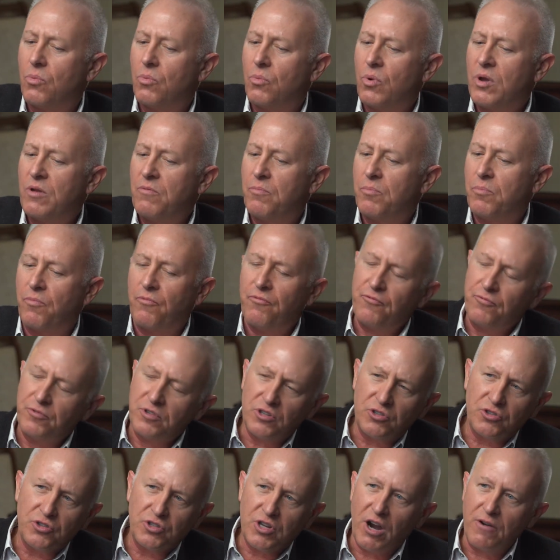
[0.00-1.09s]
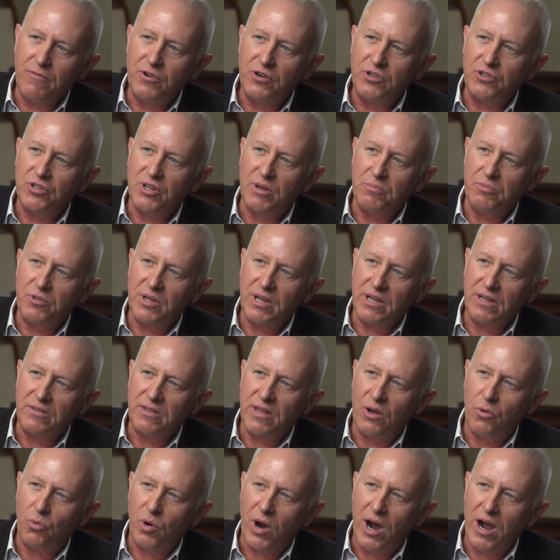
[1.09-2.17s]
we've discovered something
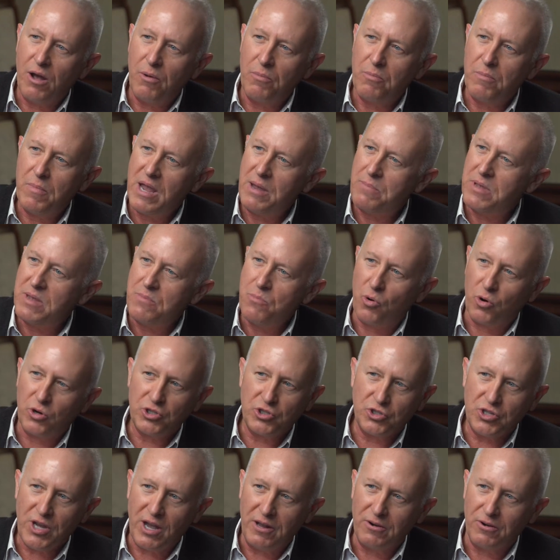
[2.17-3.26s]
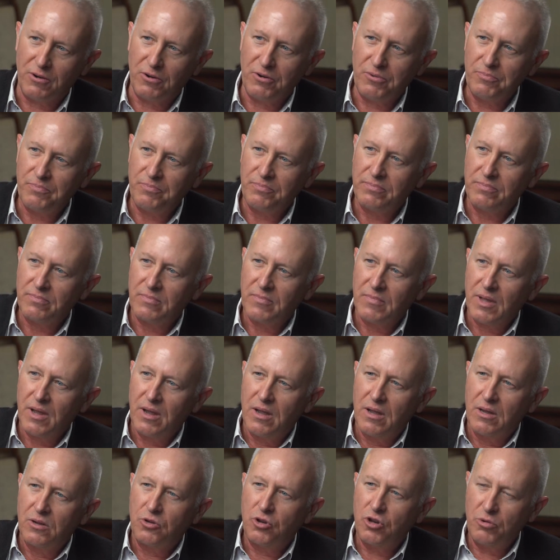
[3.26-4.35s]
that, while maybe more subtle,
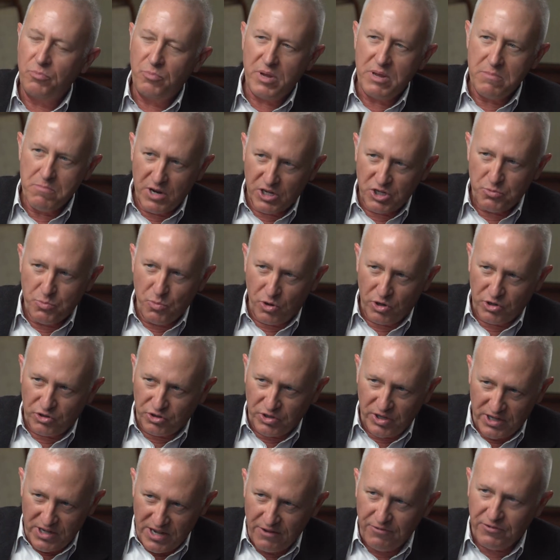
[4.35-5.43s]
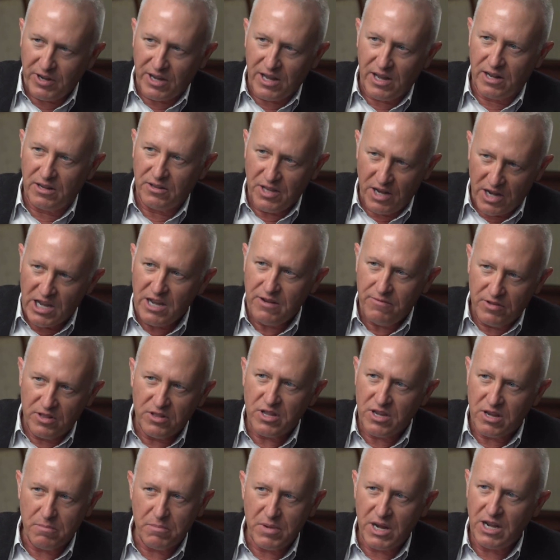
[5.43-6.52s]
could be much more significant than even
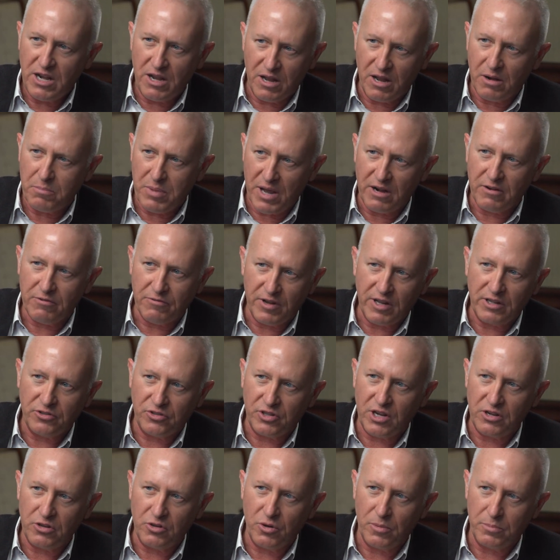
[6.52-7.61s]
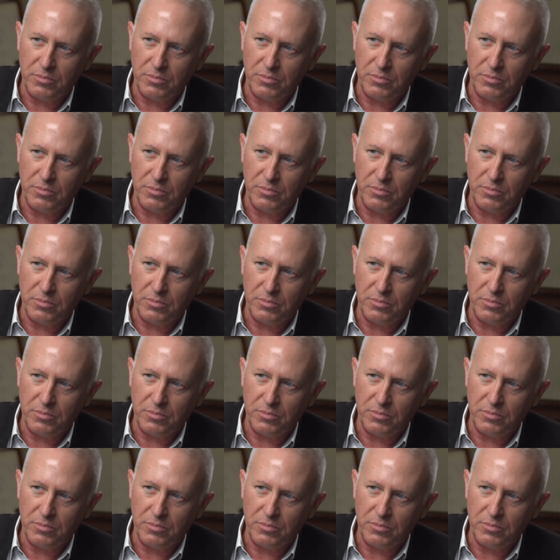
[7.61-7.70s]
the immediate benefits that you